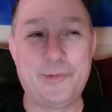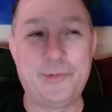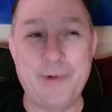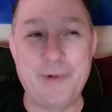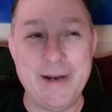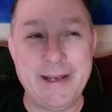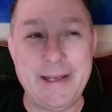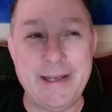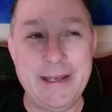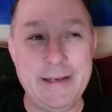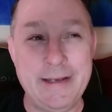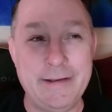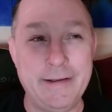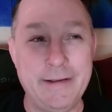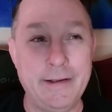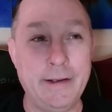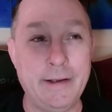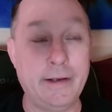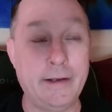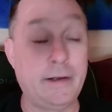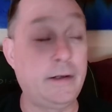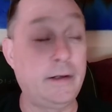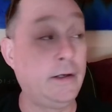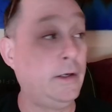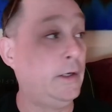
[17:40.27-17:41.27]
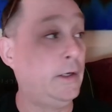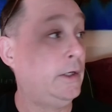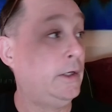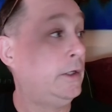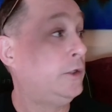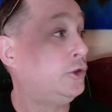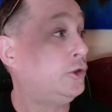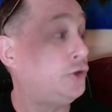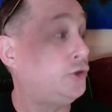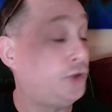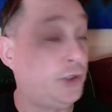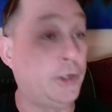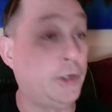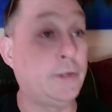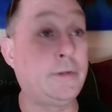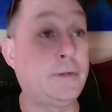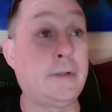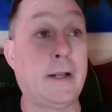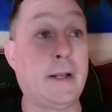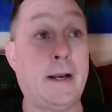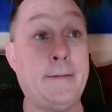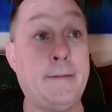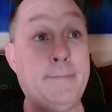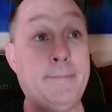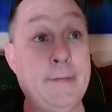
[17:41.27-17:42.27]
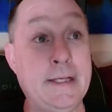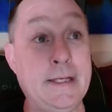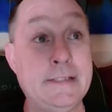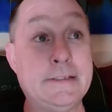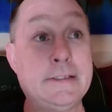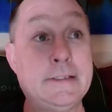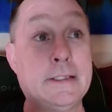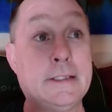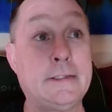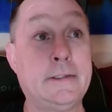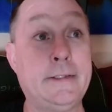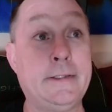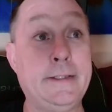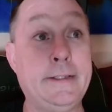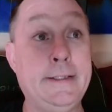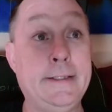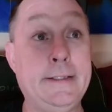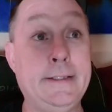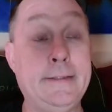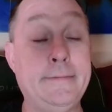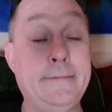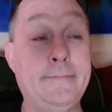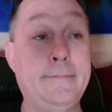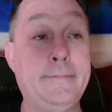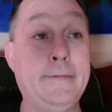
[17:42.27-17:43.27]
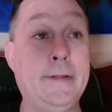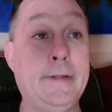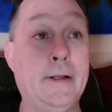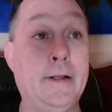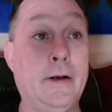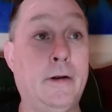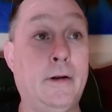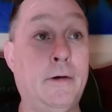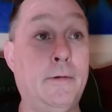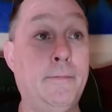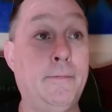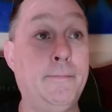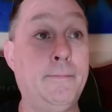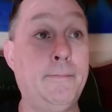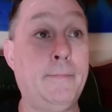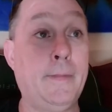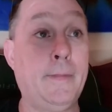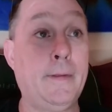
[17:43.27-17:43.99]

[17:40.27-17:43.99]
rinky dink shit that I basically, you know,